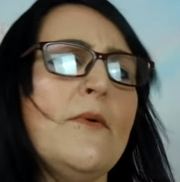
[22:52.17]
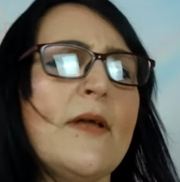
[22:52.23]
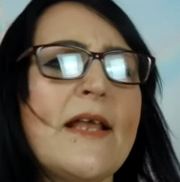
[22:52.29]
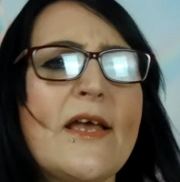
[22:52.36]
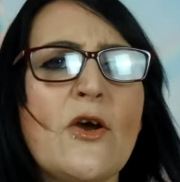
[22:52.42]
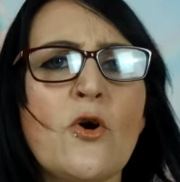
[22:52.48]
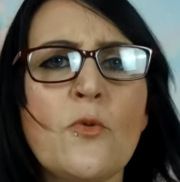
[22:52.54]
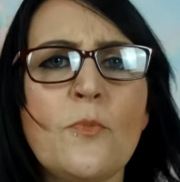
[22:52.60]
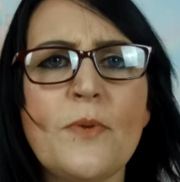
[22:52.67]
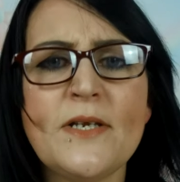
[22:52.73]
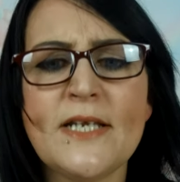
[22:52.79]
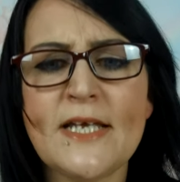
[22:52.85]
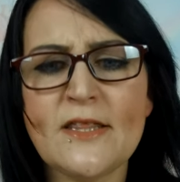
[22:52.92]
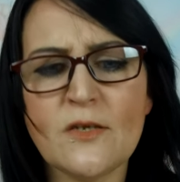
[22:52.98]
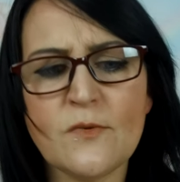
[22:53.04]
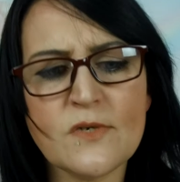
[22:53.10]
when I opened
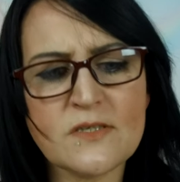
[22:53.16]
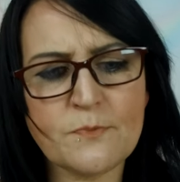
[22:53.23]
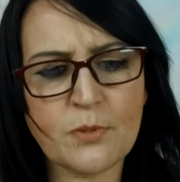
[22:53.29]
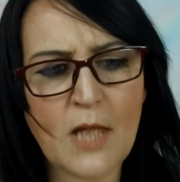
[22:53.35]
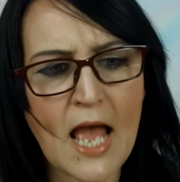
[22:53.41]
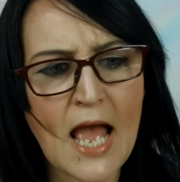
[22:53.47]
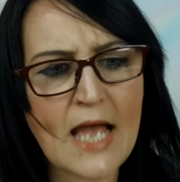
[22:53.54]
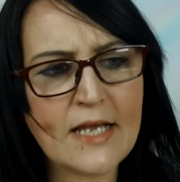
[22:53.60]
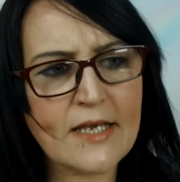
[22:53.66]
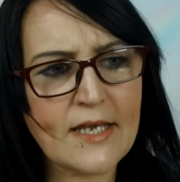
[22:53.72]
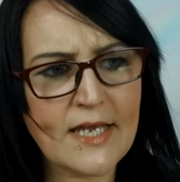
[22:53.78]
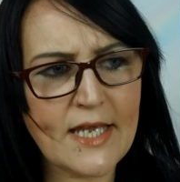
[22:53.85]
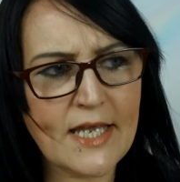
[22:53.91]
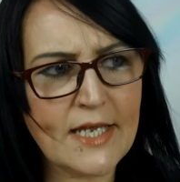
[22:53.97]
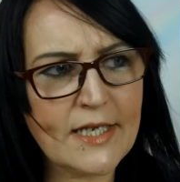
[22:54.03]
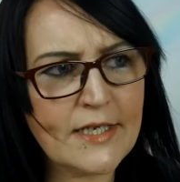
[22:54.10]
it, there was black
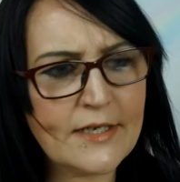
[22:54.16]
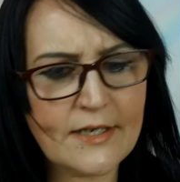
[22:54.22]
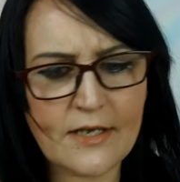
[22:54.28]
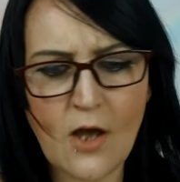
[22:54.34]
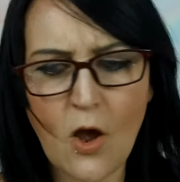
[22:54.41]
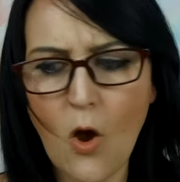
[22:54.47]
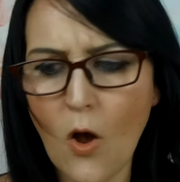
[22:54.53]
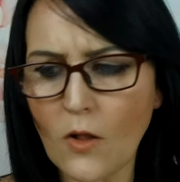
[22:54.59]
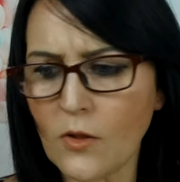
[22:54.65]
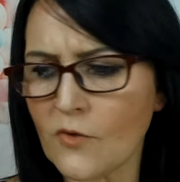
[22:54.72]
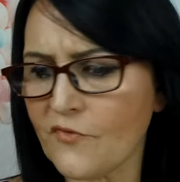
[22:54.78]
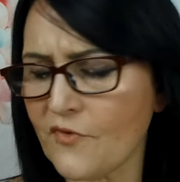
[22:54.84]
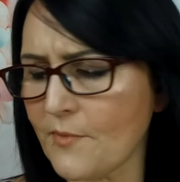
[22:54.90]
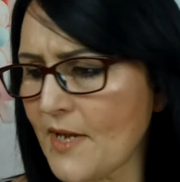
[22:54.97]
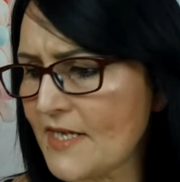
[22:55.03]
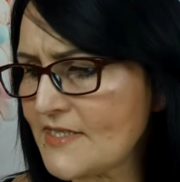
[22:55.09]
ink all
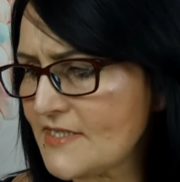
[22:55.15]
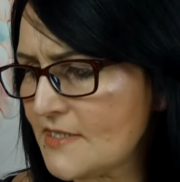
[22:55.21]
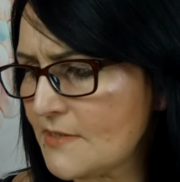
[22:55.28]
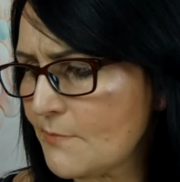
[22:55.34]
over my